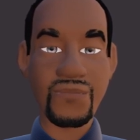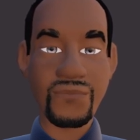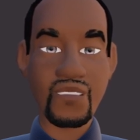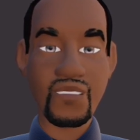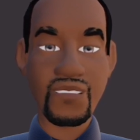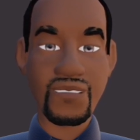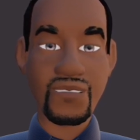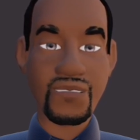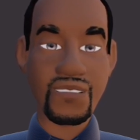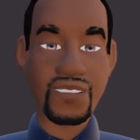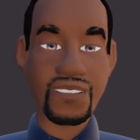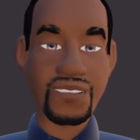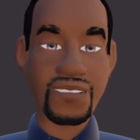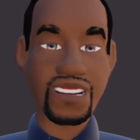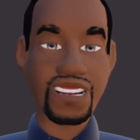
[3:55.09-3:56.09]

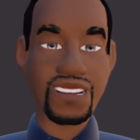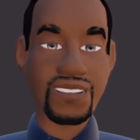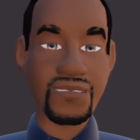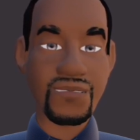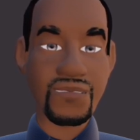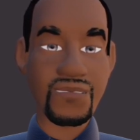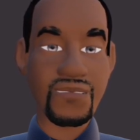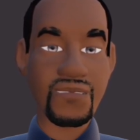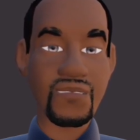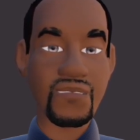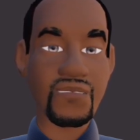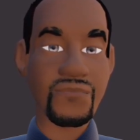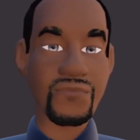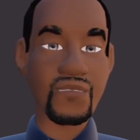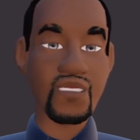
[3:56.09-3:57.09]
politically targeted
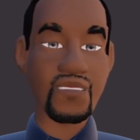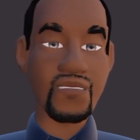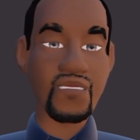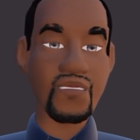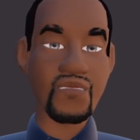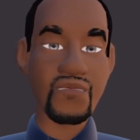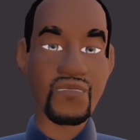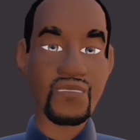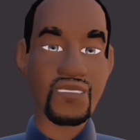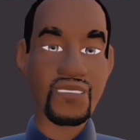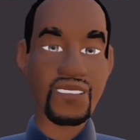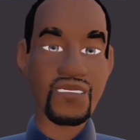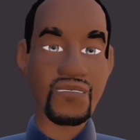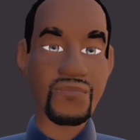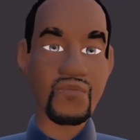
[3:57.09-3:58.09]
persecution
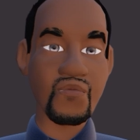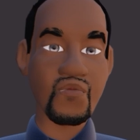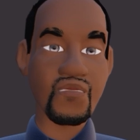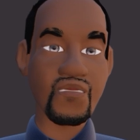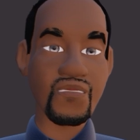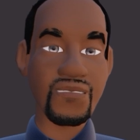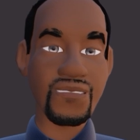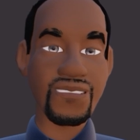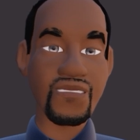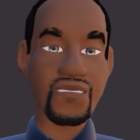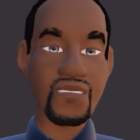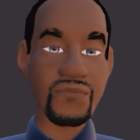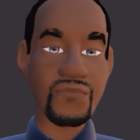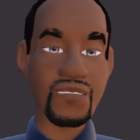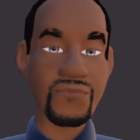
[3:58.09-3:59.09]
as opposed to a
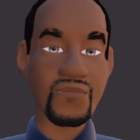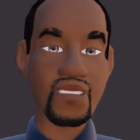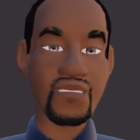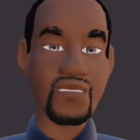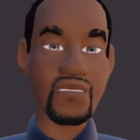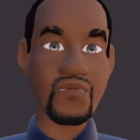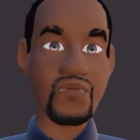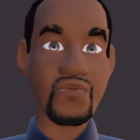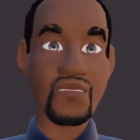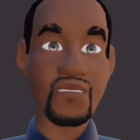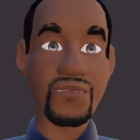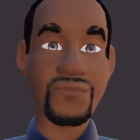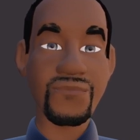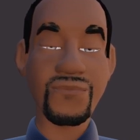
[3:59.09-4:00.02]
legitimate prosecution.